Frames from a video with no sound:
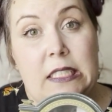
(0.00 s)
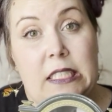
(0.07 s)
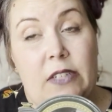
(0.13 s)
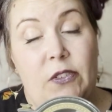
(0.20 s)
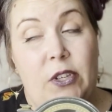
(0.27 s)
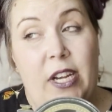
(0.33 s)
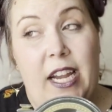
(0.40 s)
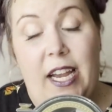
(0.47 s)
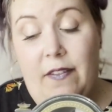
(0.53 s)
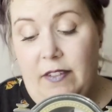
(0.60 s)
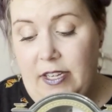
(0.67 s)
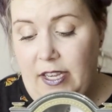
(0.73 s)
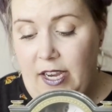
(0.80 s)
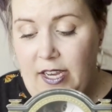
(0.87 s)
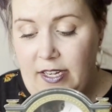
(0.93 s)
if you haven't
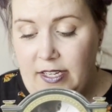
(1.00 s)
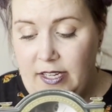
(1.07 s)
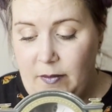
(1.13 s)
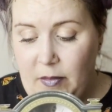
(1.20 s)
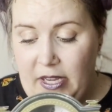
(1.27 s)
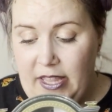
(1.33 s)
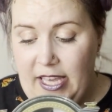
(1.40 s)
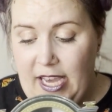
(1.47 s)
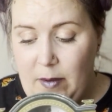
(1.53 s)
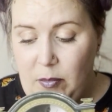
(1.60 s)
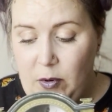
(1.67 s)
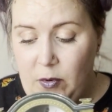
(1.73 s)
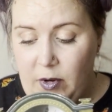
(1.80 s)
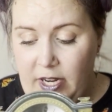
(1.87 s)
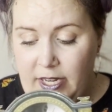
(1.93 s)
gotten it by that
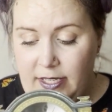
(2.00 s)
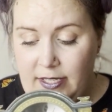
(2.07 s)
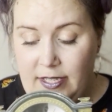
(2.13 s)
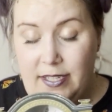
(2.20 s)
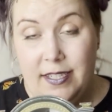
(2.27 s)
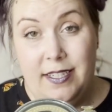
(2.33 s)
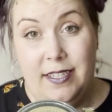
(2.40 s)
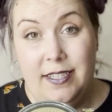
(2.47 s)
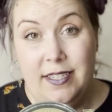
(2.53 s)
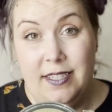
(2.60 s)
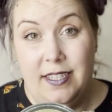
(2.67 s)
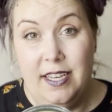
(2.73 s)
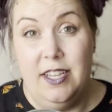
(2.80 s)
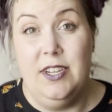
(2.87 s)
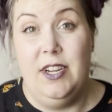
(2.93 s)
point
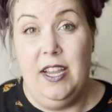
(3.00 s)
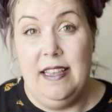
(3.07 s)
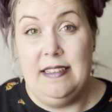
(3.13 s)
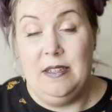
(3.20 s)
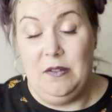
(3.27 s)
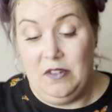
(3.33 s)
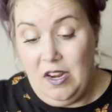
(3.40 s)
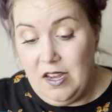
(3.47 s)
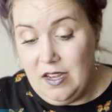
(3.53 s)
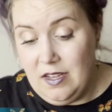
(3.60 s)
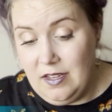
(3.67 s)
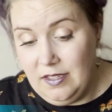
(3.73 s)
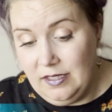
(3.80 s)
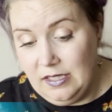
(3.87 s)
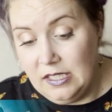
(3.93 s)
and you guess it
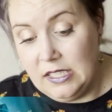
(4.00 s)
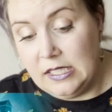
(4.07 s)
wrong,